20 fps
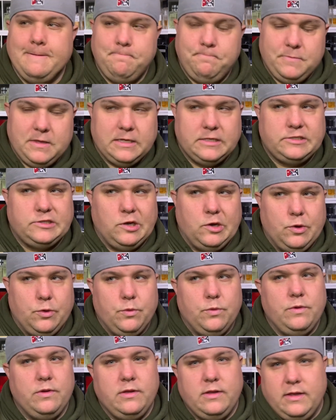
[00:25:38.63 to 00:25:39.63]

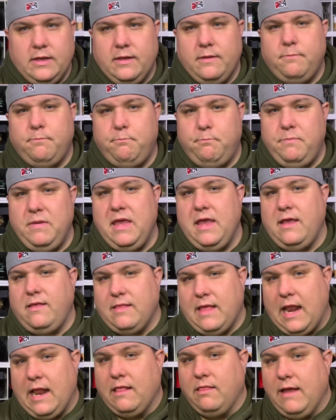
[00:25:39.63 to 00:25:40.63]
So being
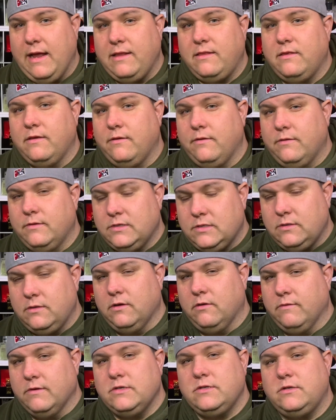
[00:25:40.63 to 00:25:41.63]
that I like the
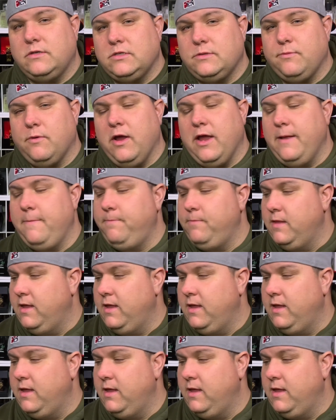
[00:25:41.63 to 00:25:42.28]
original spray